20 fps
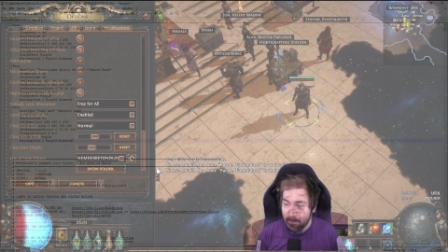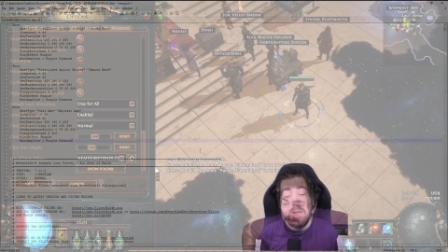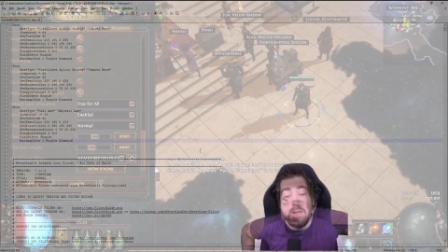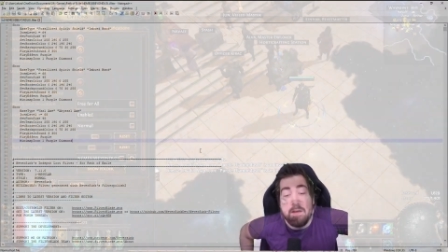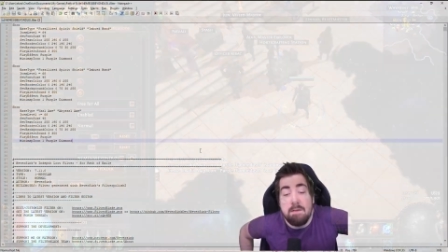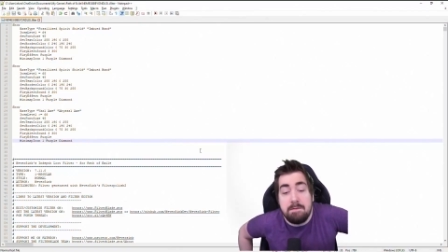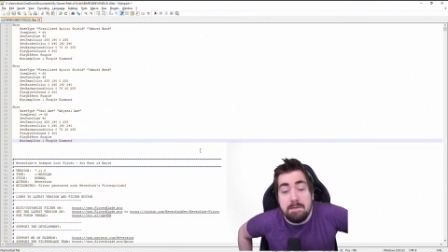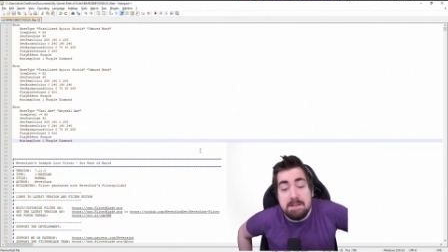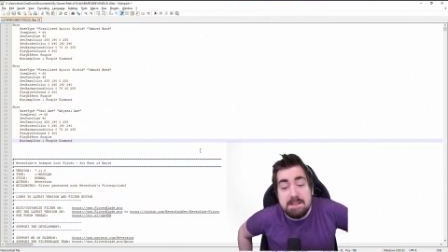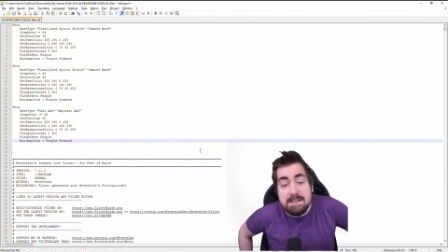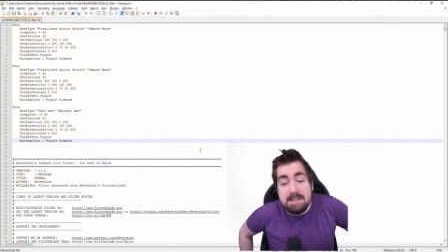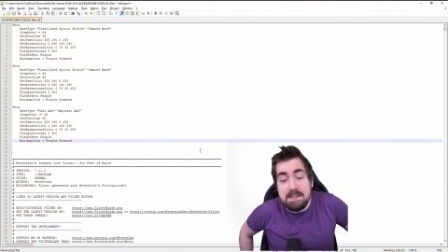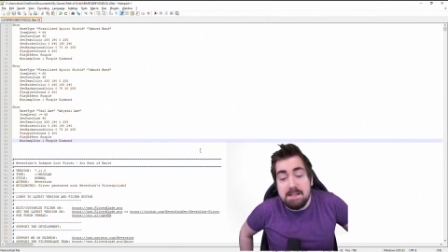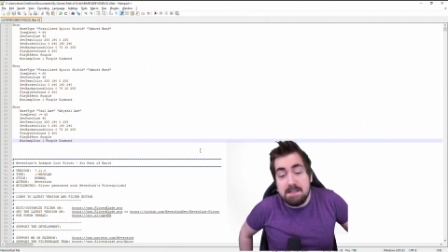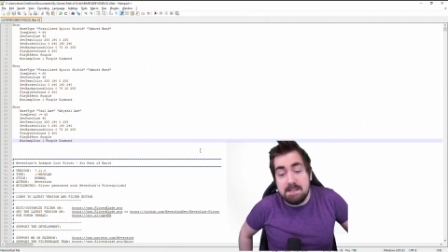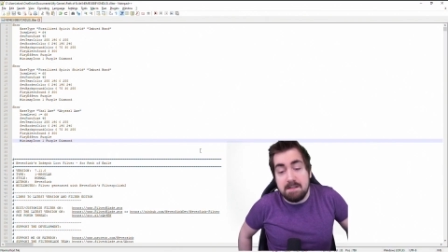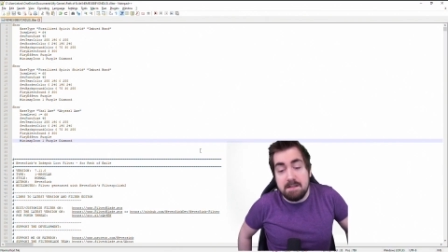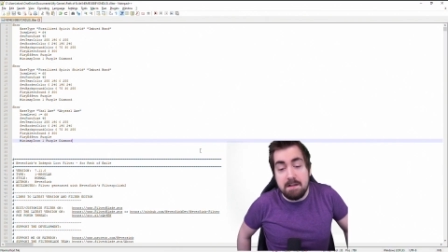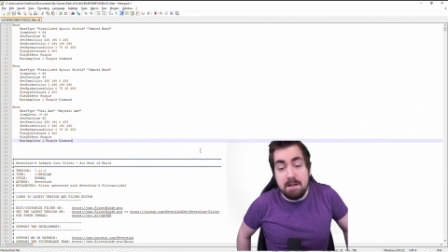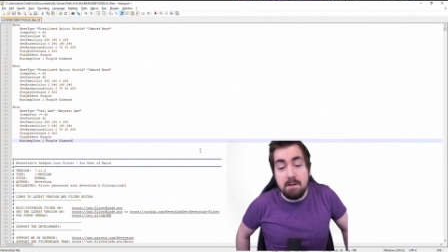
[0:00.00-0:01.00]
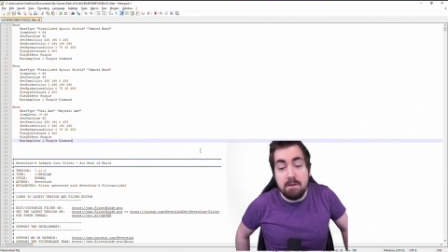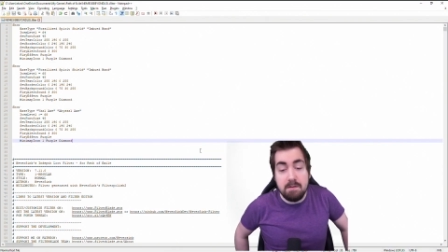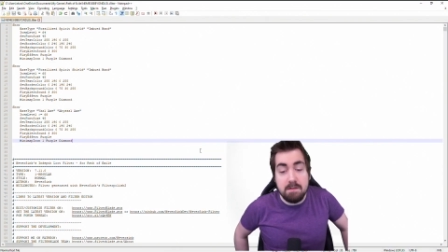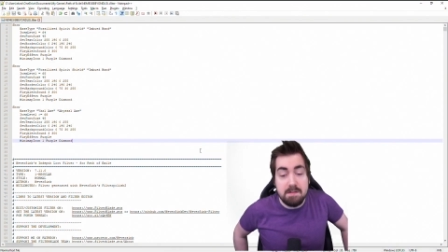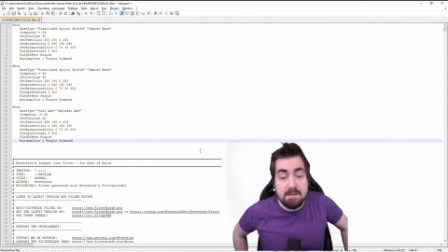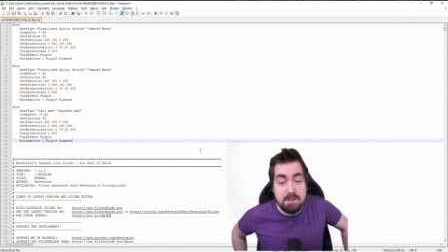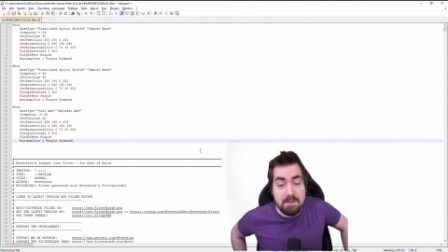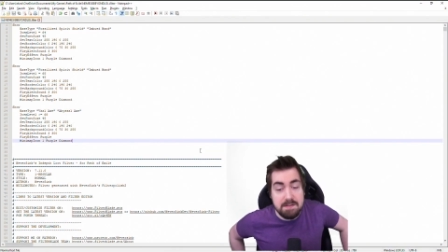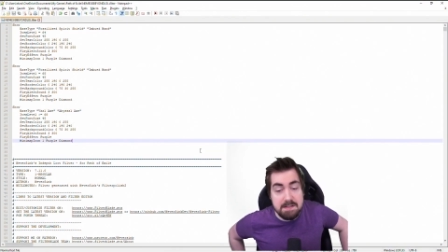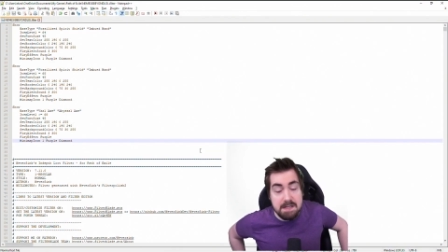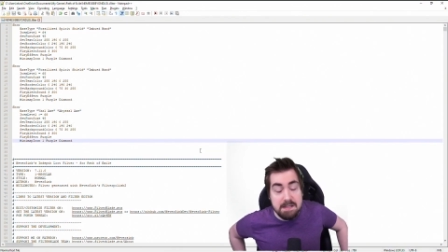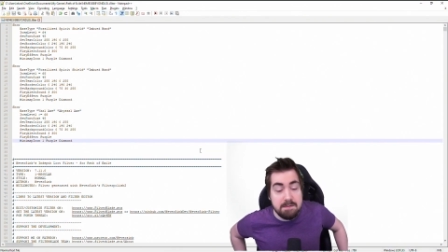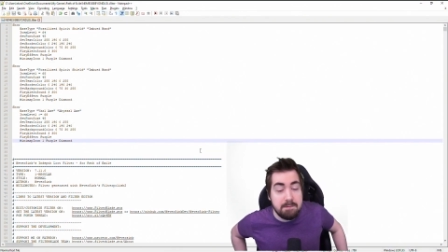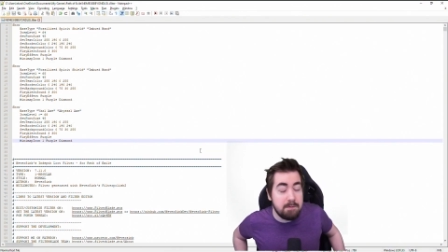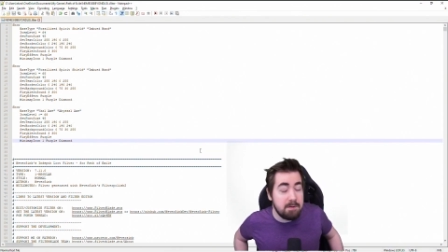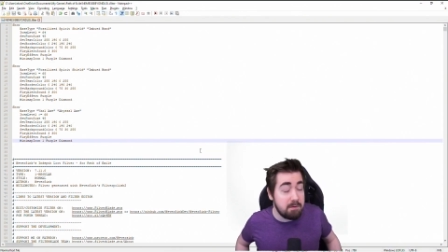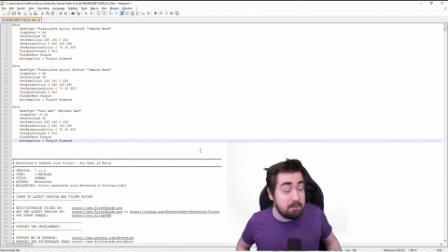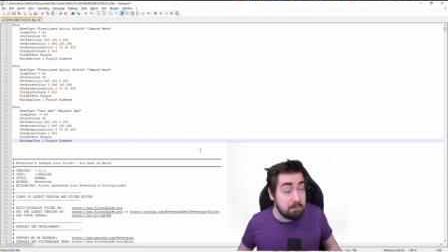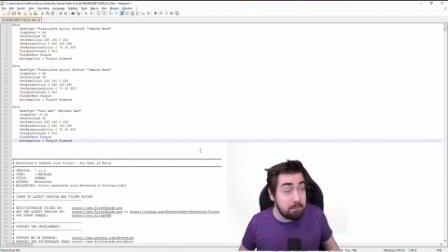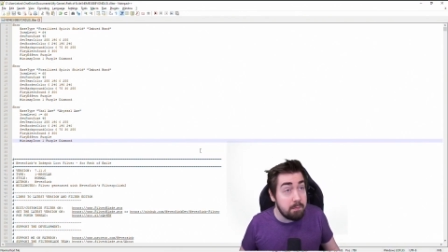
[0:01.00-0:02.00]
If it says loaded
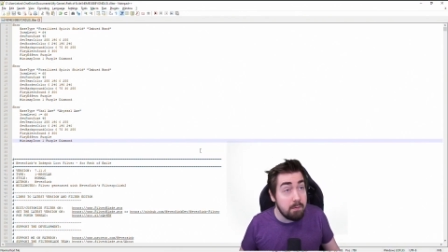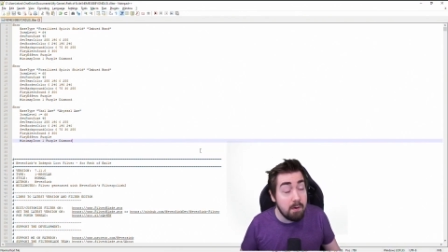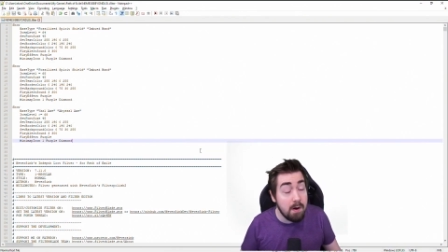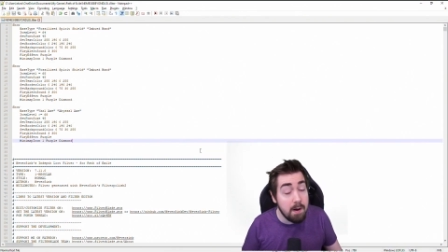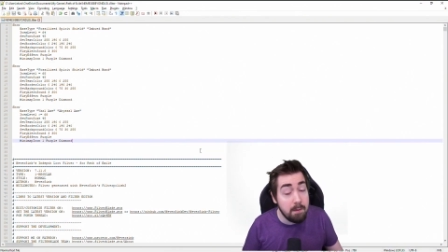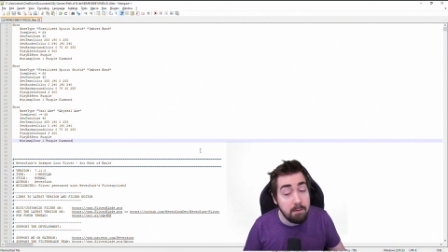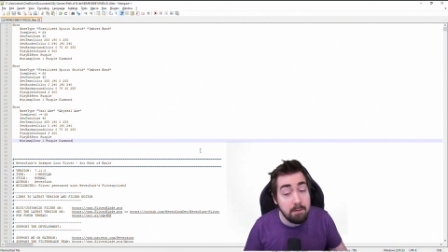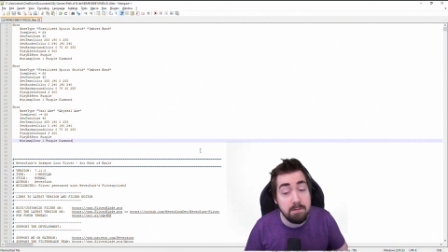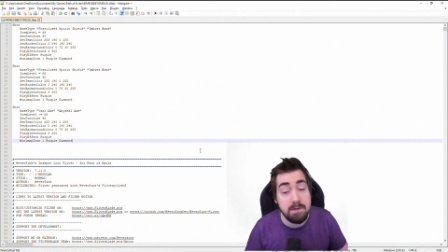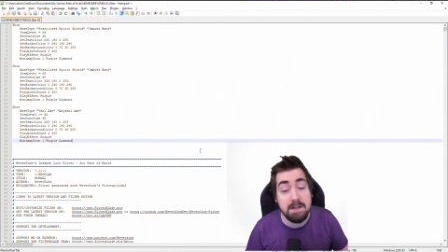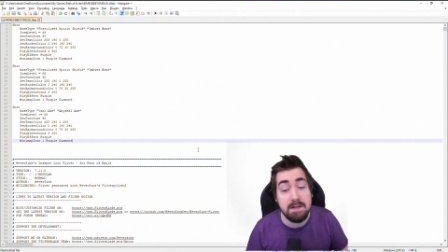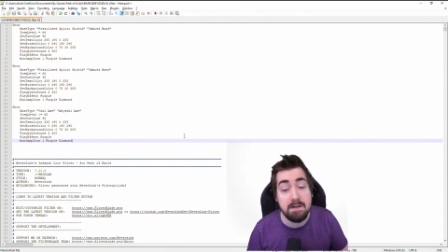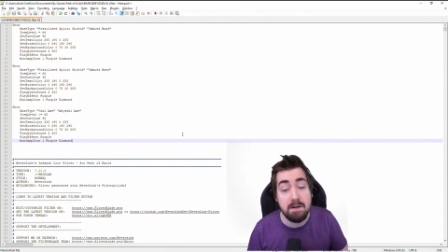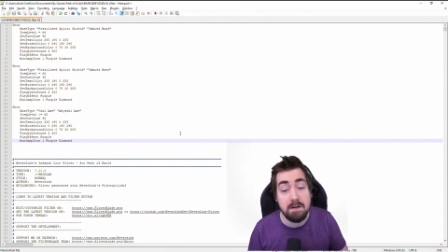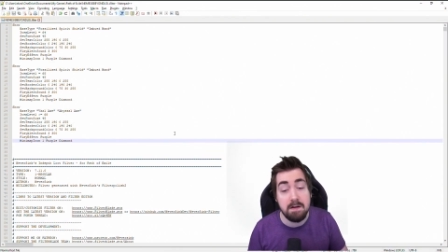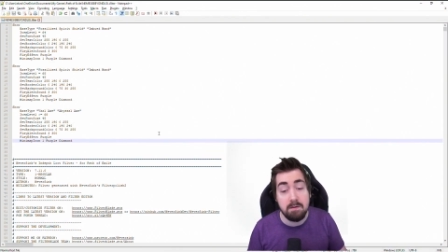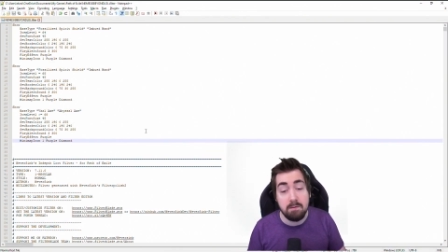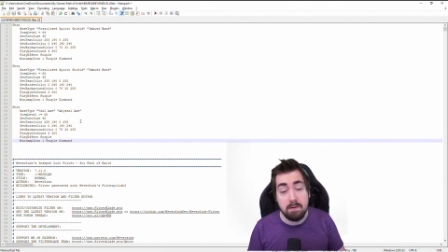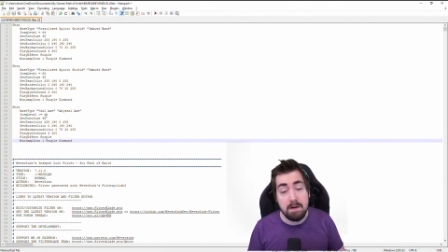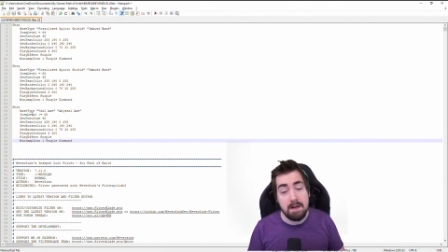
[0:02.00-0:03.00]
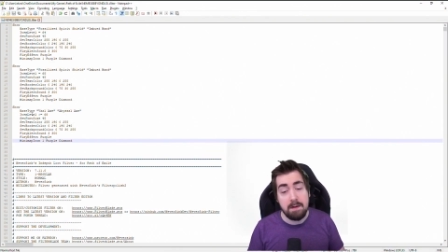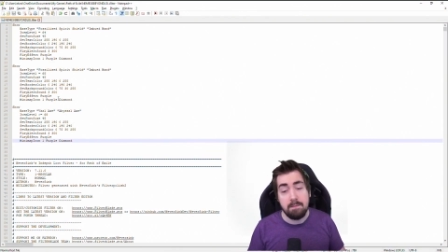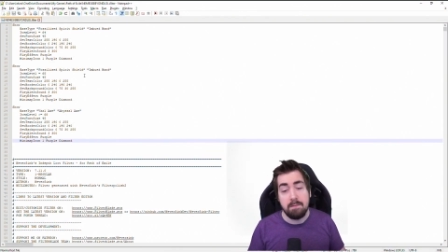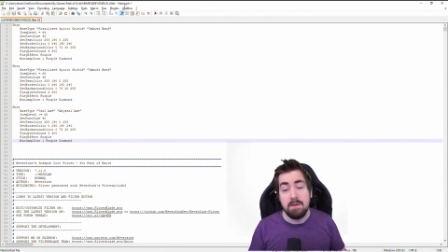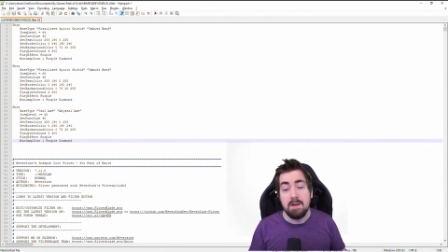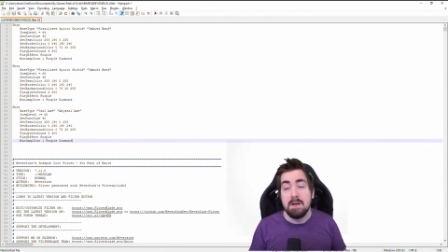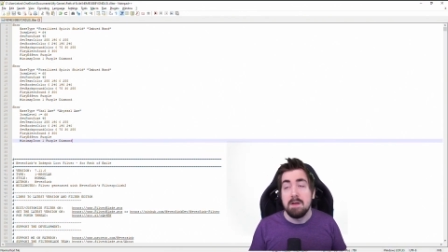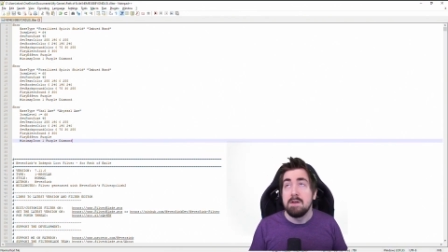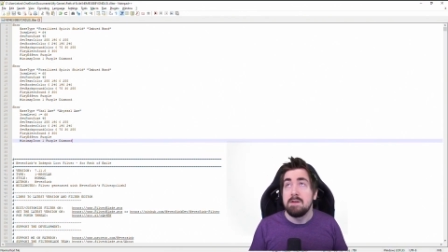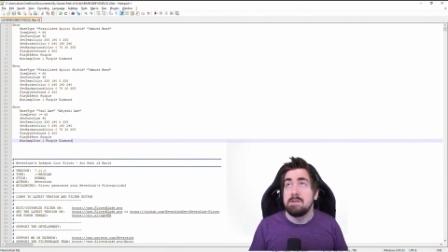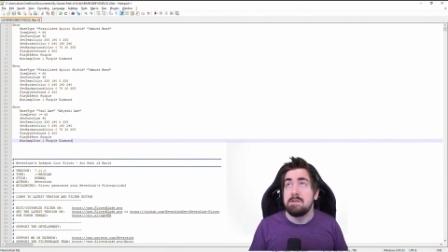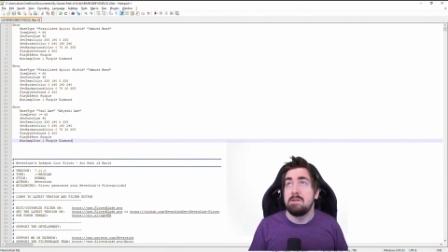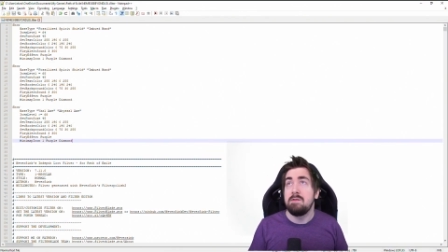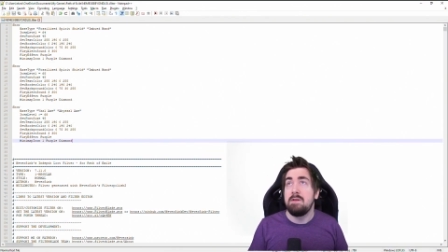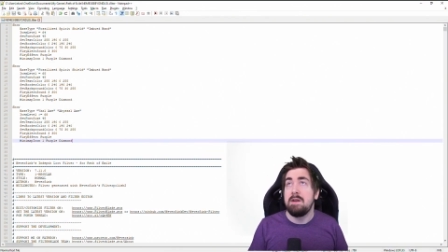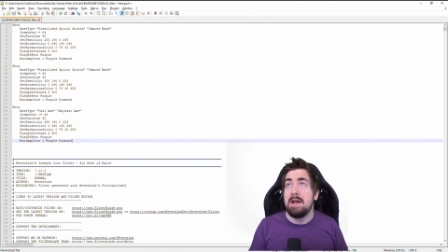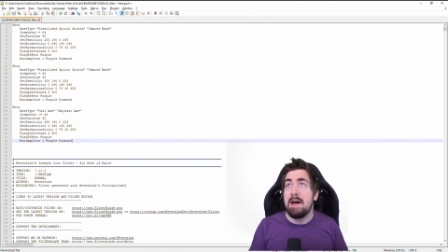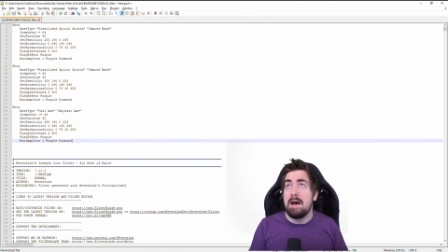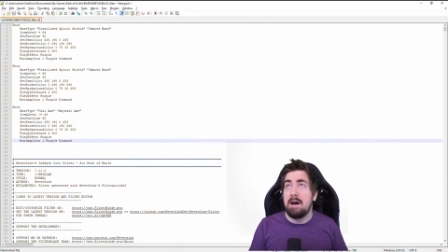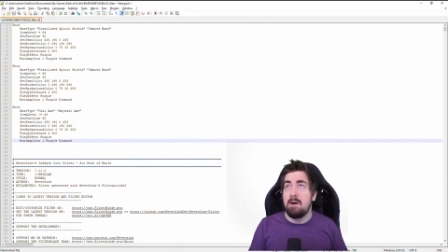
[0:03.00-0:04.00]
successfully, you've probably done it right. So
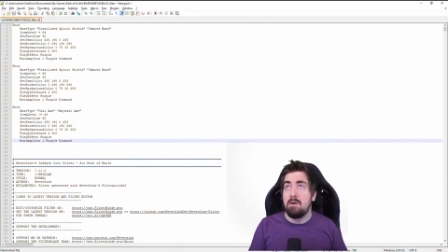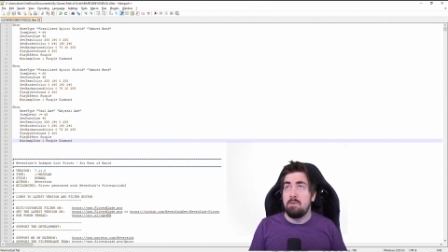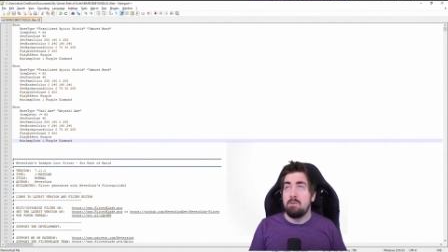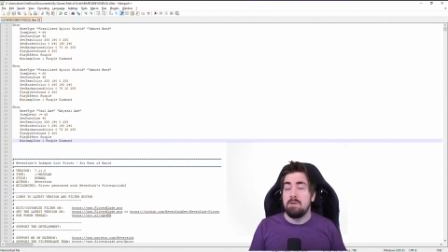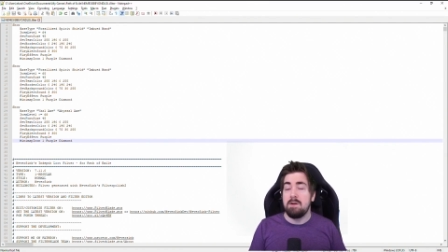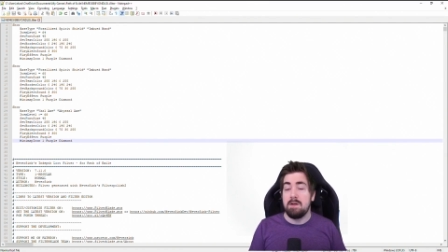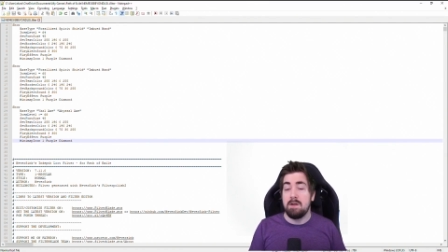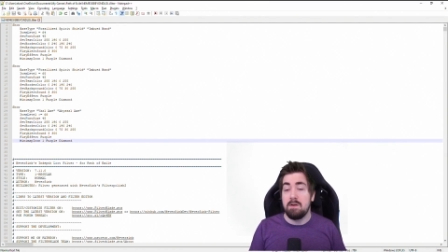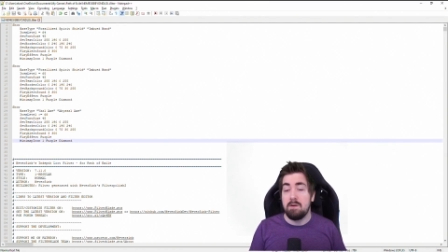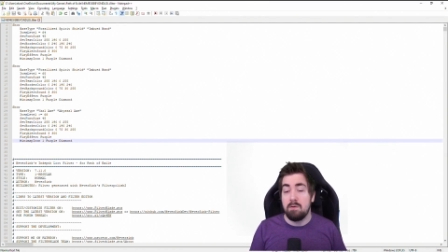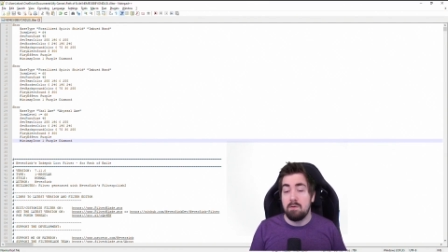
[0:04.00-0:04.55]
now we're gonna